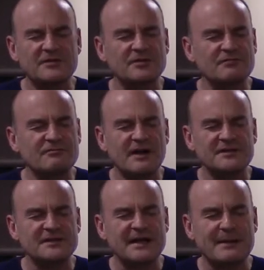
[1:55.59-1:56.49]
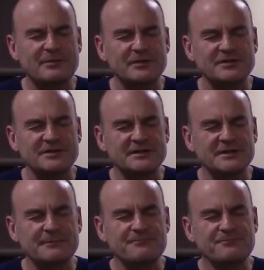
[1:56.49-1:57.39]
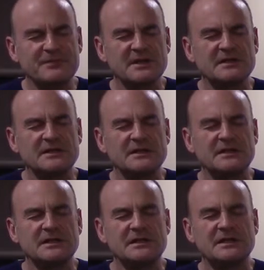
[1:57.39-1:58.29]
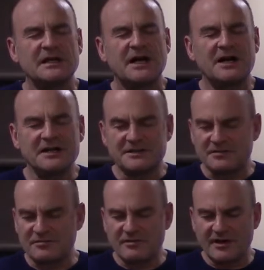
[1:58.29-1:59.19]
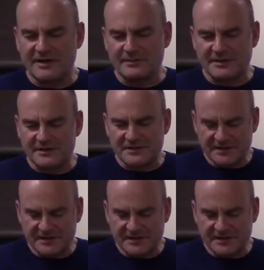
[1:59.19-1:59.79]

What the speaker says: sort of russet apples at the height of ripeness.